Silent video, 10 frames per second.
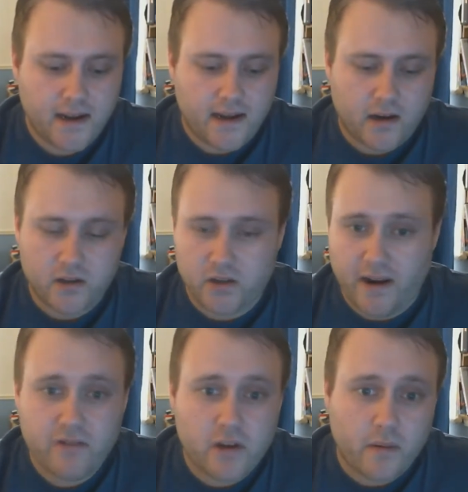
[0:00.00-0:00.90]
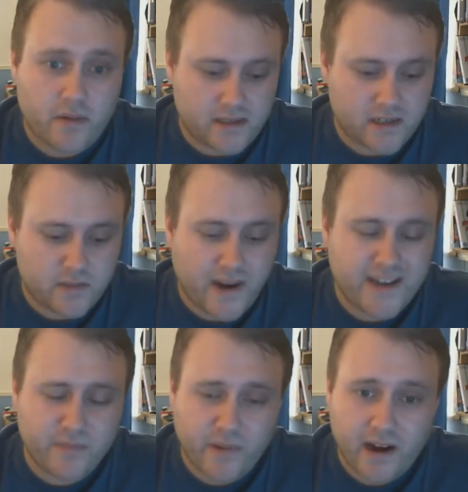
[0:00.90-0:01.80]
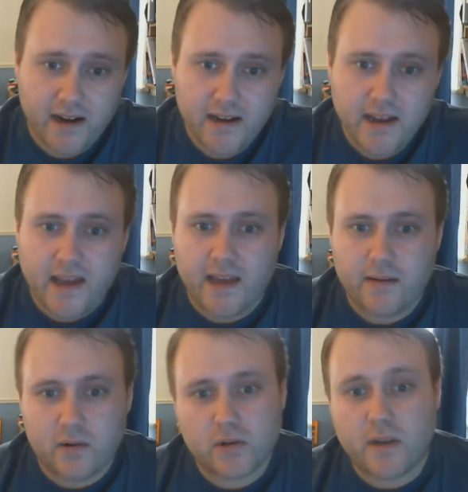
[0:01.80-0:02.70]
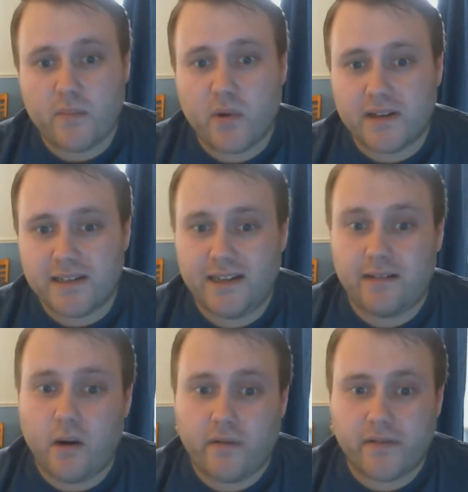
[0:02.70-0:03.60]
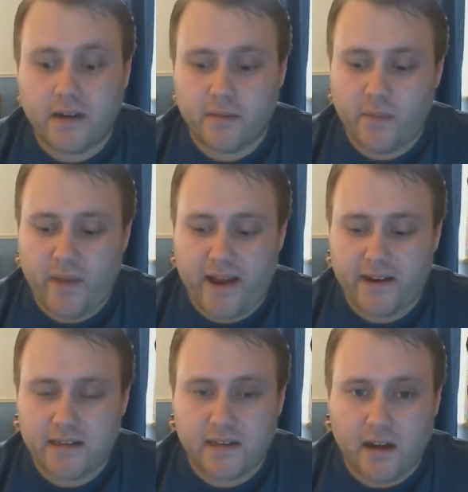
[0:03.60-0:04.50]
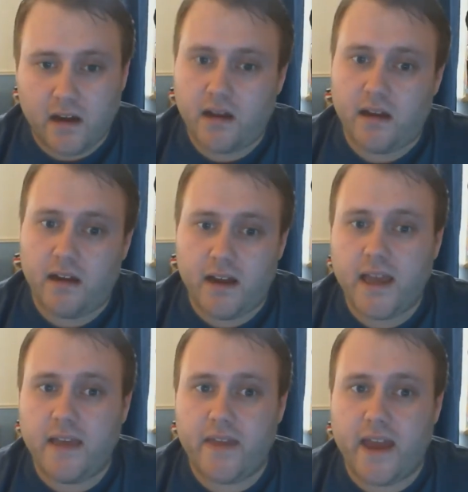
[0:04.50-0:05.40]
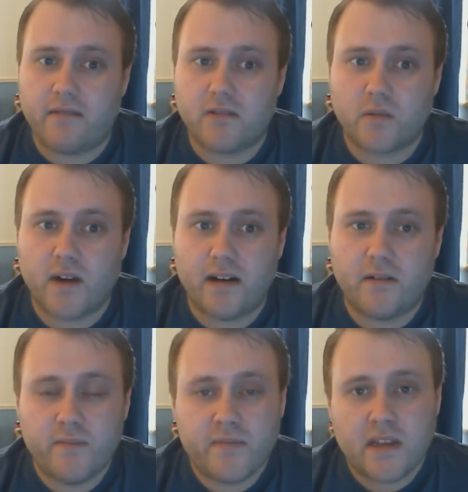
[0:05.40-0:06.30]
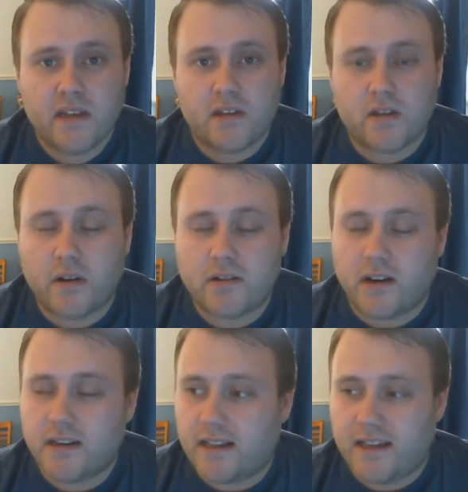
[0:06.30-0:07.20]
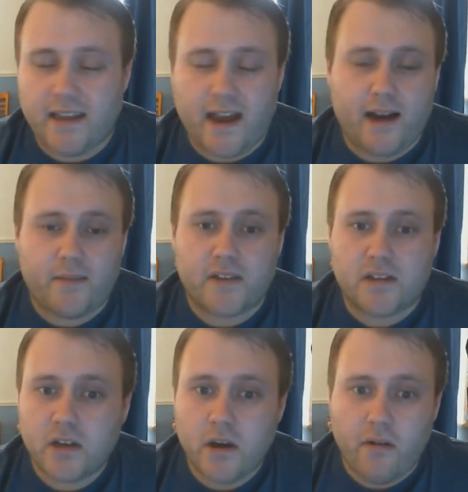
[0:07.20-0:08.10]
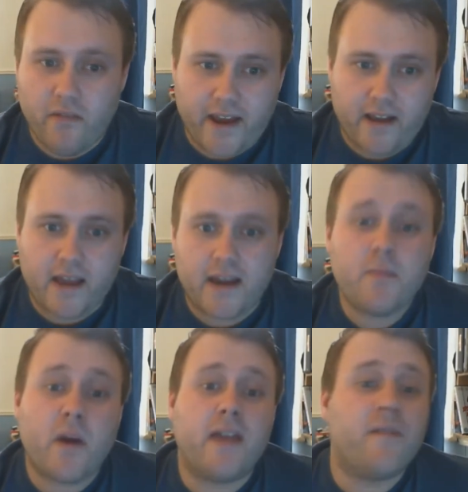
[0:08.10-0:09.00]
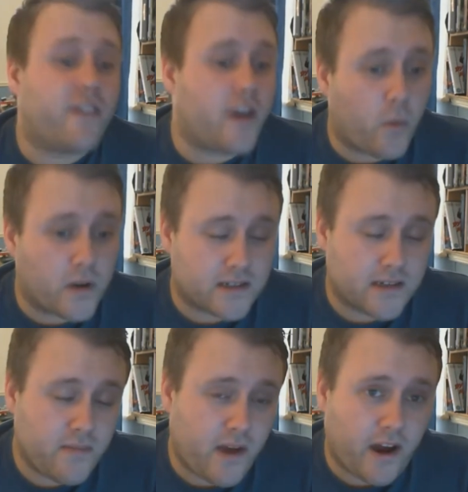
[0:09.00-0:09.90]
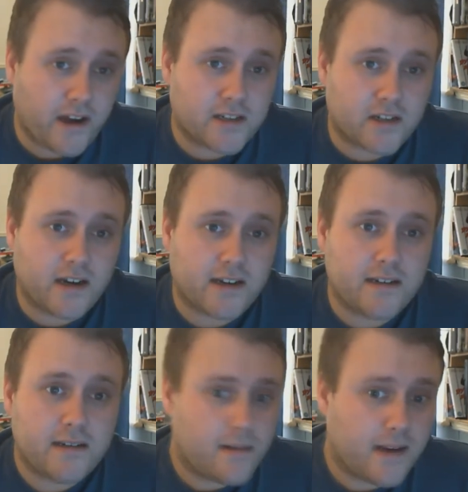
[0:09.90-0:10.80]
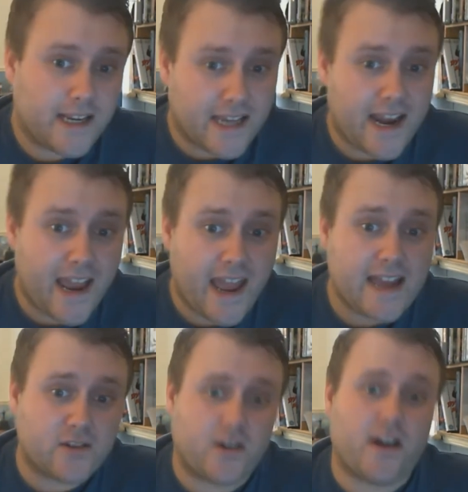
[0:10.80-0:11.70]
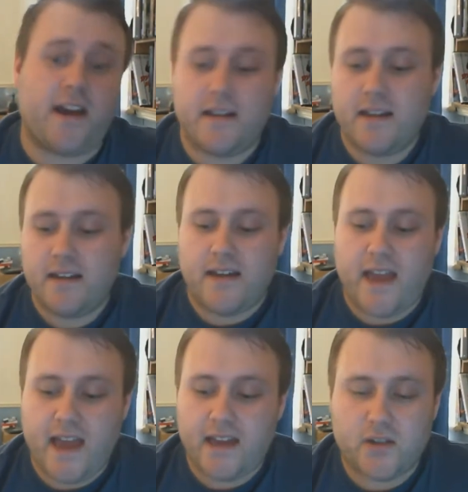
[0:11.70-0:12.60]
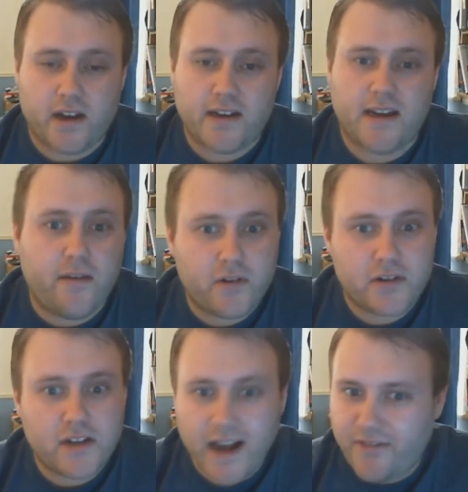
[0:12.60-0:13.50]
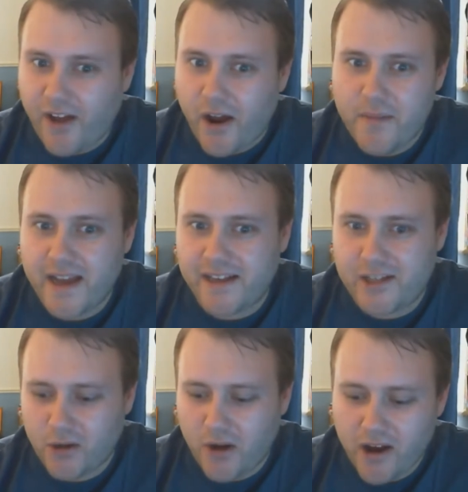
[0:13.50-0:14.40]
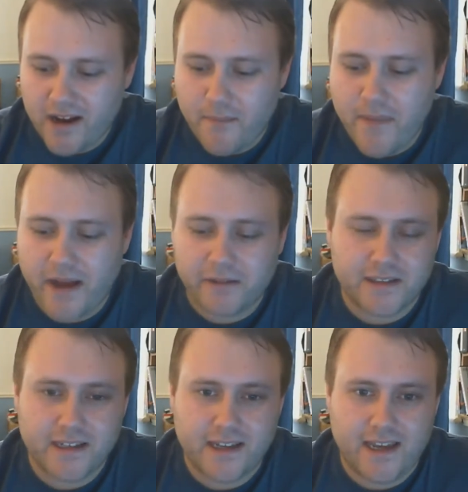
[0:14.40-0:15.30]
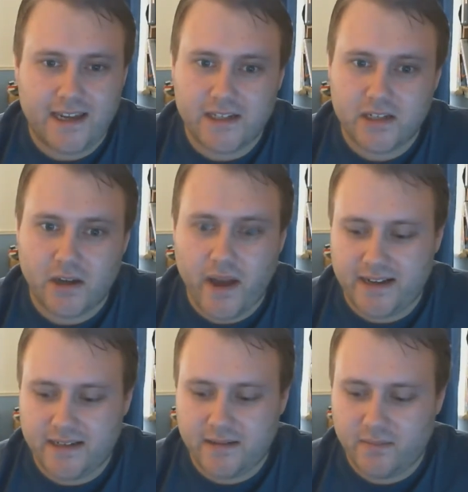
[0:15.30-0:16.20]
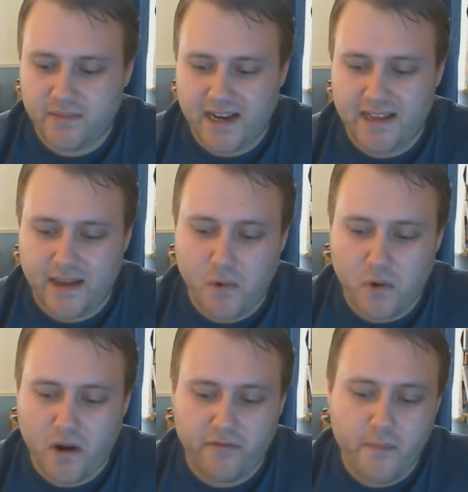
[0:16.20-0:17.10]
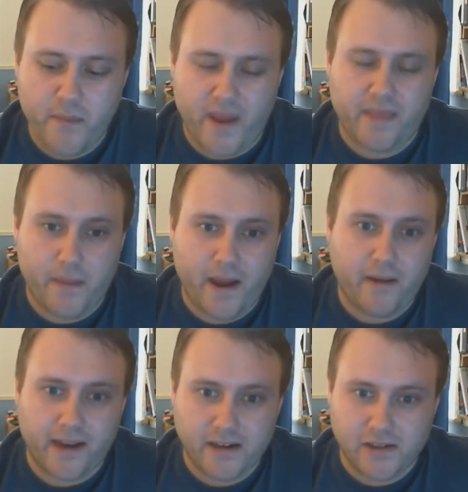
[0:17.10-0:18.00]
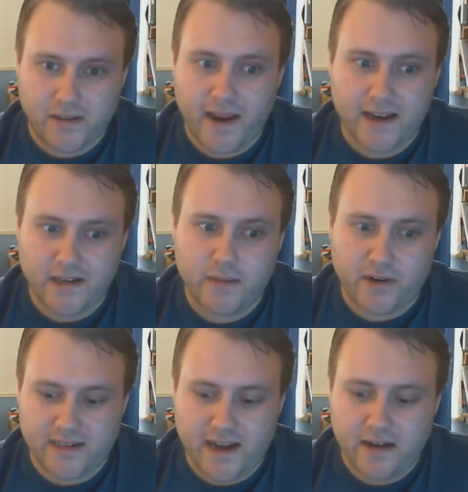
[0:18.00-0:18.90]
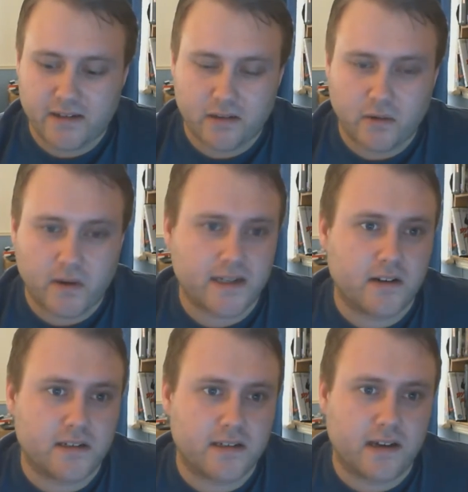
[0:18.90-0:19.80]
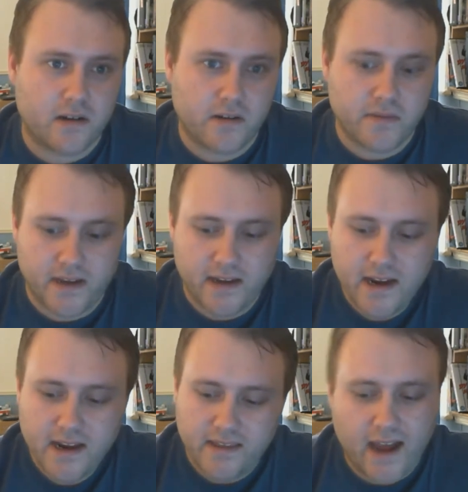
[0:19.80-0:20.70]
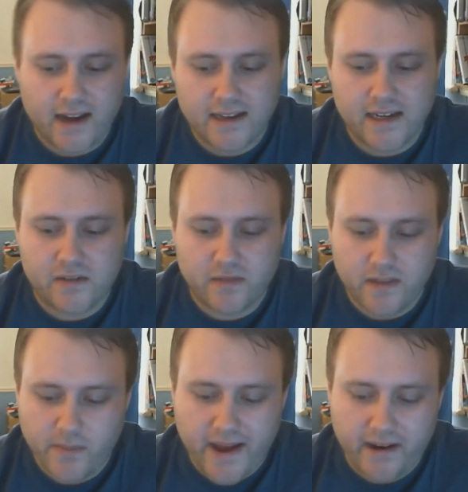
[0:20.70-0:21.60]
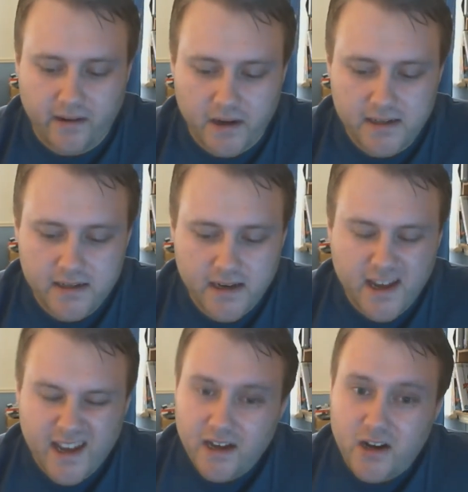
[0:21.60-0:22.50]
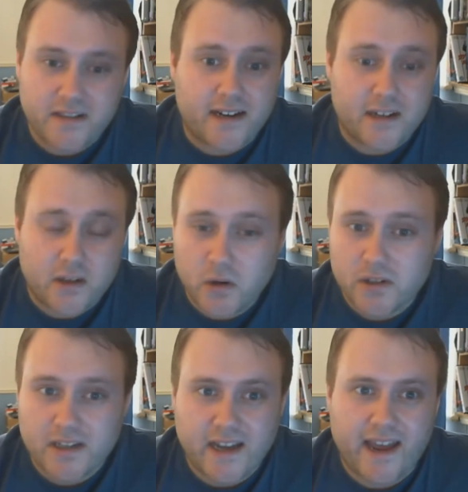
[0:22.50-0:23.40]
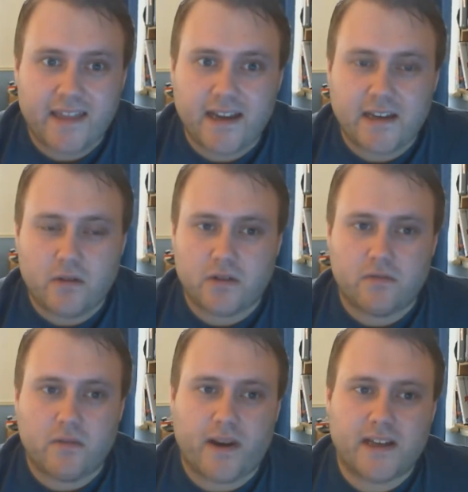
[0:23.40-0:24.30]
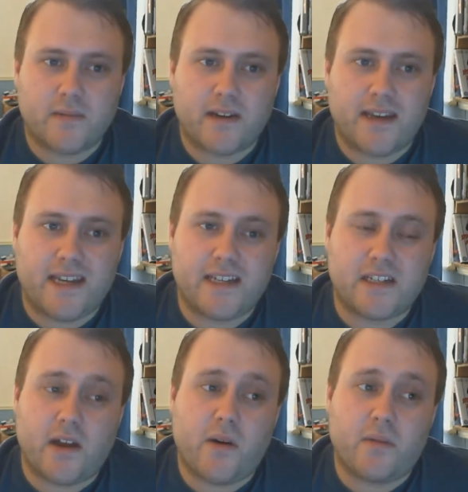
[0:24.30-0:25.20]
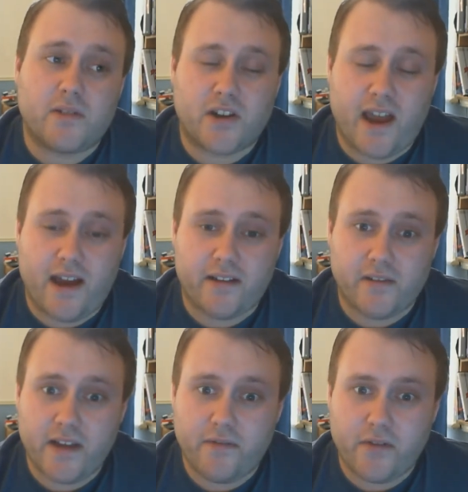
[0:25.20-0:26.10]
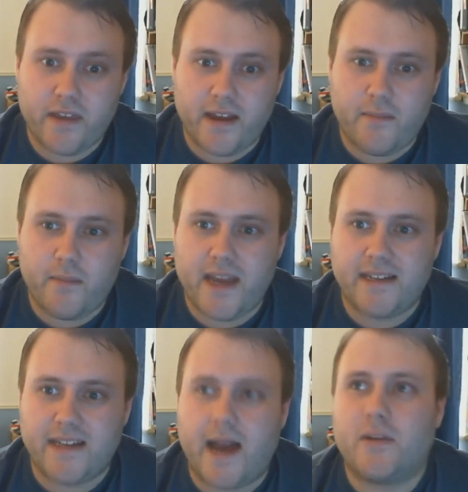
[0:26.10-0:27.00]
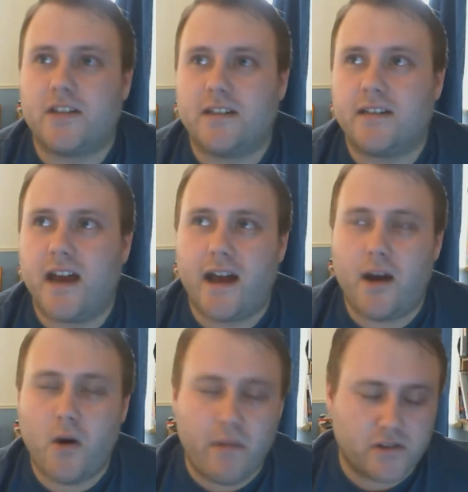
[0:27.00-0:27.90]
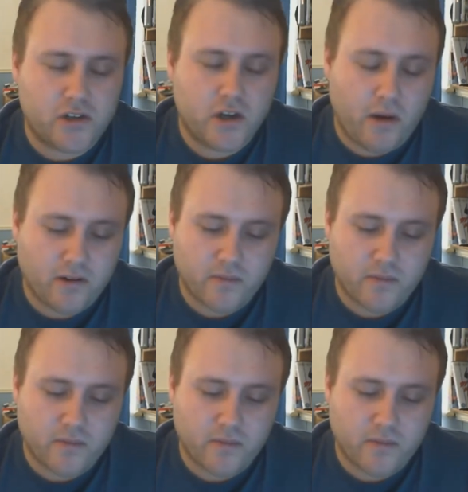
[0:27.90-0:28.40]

oh sorry, every time I press the space bar, it would also put a zero off the number pad uh, there as well. So I tried to clean that up, but to no avail. And in my infinite wisdom, I decided, get a hairdryer. Hairdryed it. Unfortunately, I left it on a bit too long and it melted the keys, so I had to take them all off and bend them out again so they actually pressed down, because otherwise they got stuck on the, the L E Ds for the backlight. Contacted Corsair. They don't do replacement keys, so I'm just going to have to live with it. Me damaging uh, almost two hundred